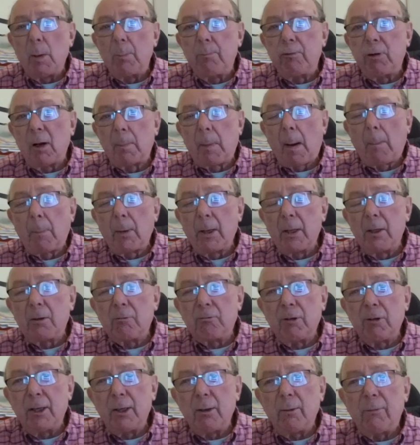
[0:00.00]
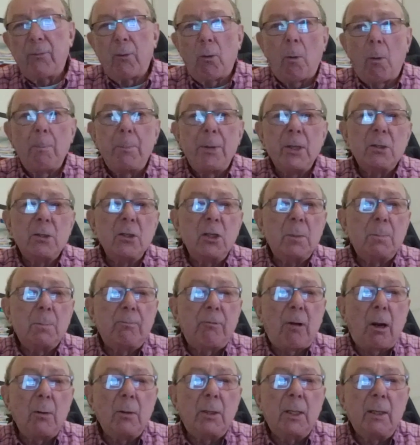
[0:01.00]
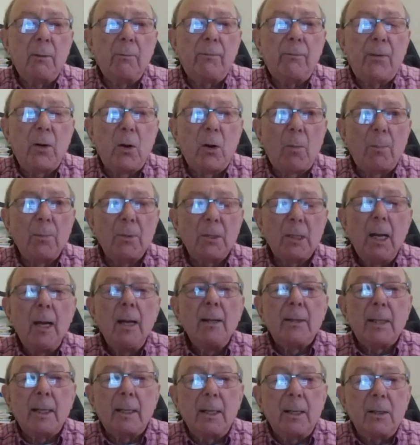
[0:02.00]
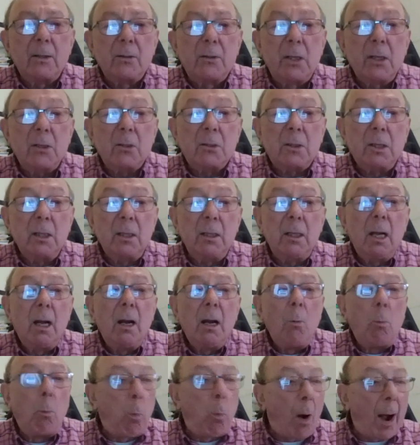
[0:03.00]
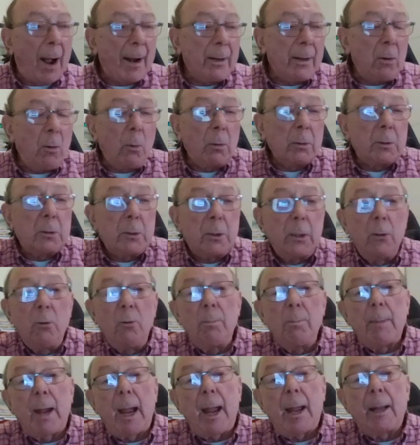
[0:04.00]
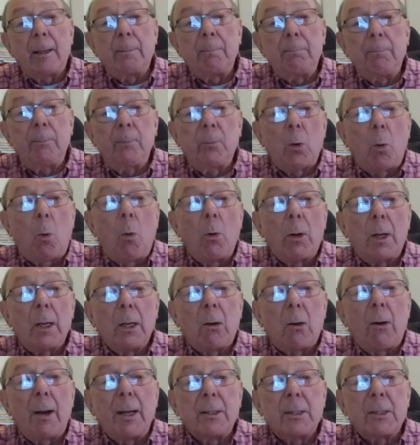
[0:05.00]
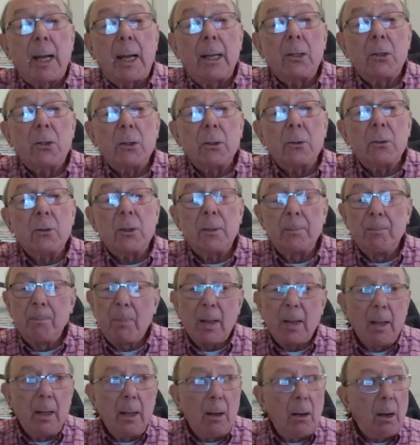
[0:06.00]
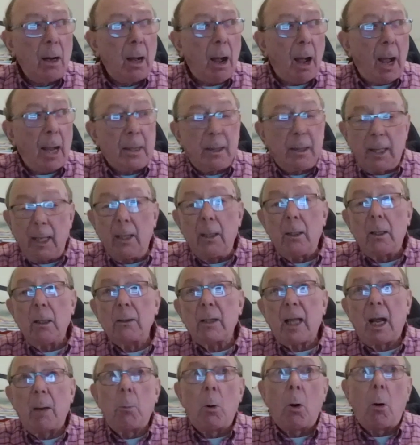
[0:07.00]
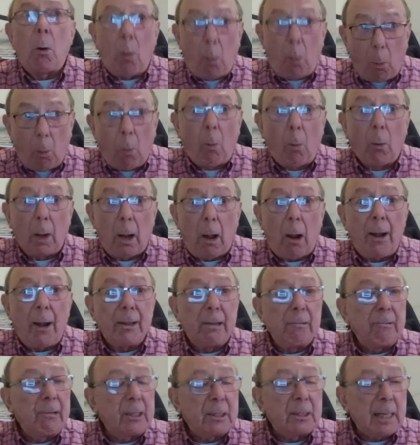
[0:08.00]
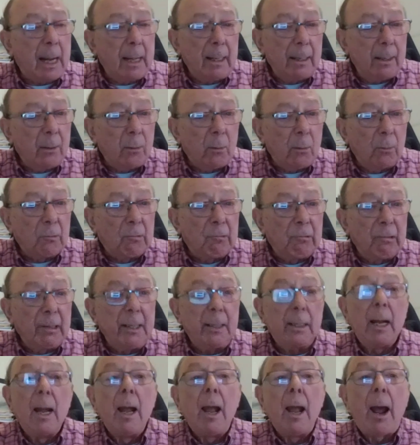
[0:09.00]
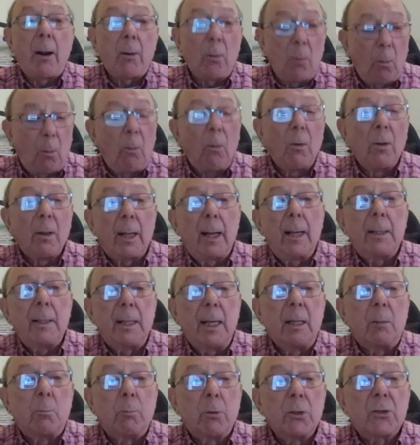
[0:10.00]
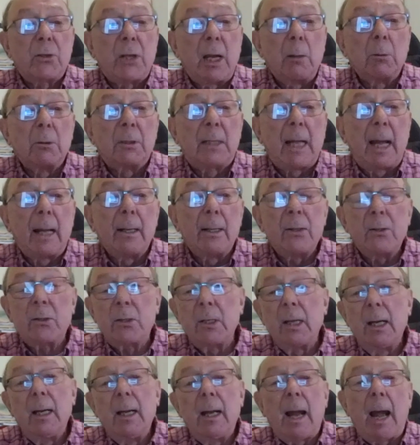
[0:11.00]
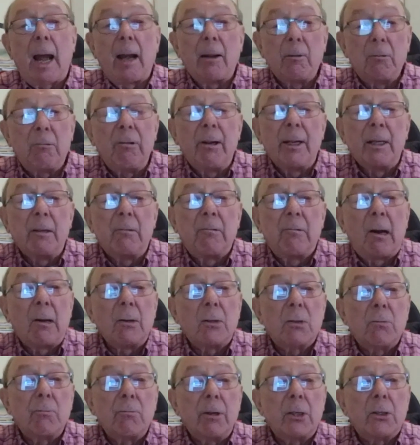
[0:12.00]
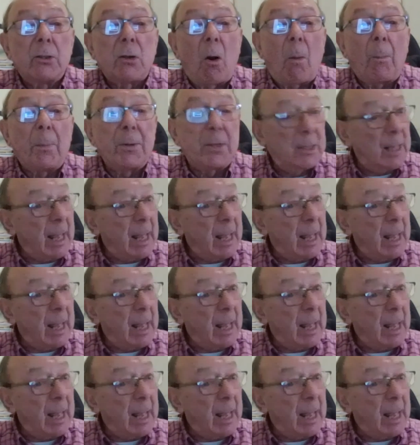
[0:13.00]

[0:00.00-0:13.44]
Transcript: were probably 3 or 4 business broking firms that existed, 1 or 2 man organizations. I think they were all either Italian or Greek, and all they did was sell delis and greengrocery shops.